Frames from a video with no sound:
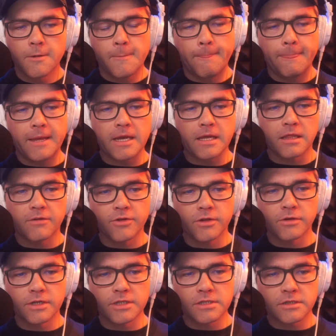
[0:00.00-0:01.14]
Yeah, love it.
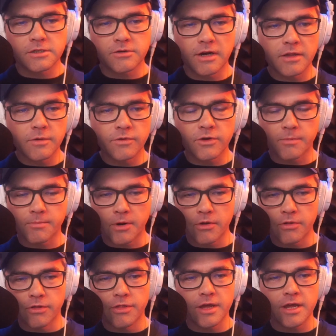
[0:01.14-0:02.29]
Look, it's great that we've got
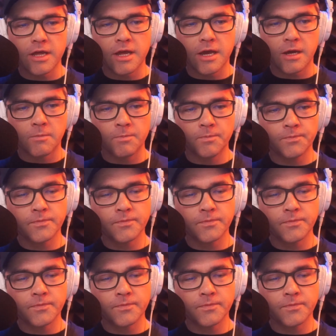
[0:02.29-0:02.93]
both the,